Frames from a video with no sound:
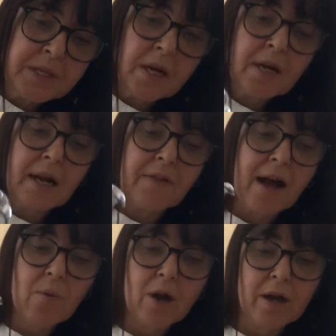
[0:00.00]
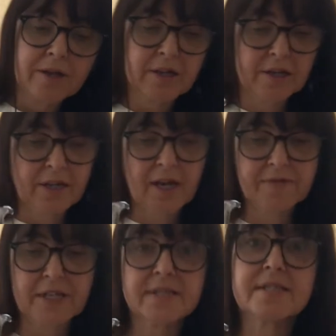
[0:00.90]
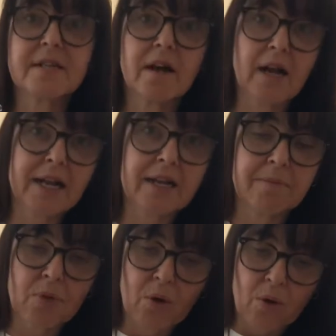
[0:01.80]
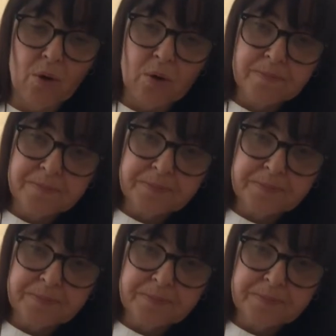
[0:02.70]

Now that one, look, I've done slightly more.